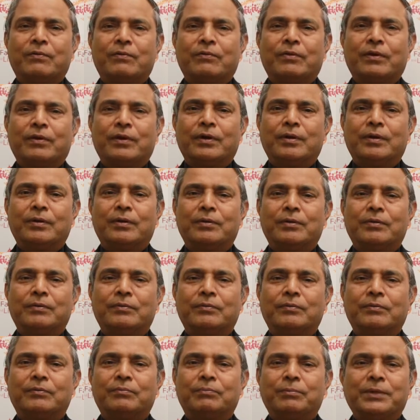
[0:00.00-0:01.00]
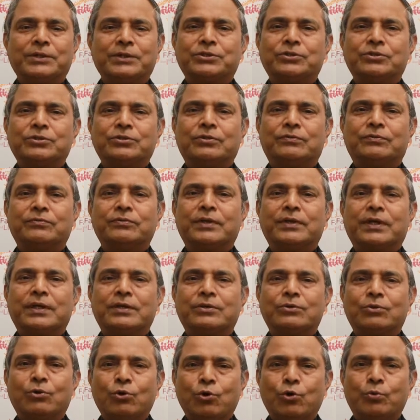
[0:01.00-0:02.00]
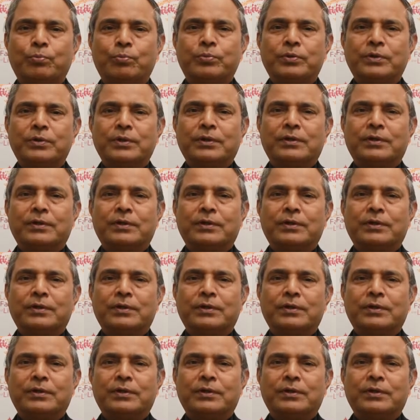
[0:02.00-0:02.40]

a message of great hope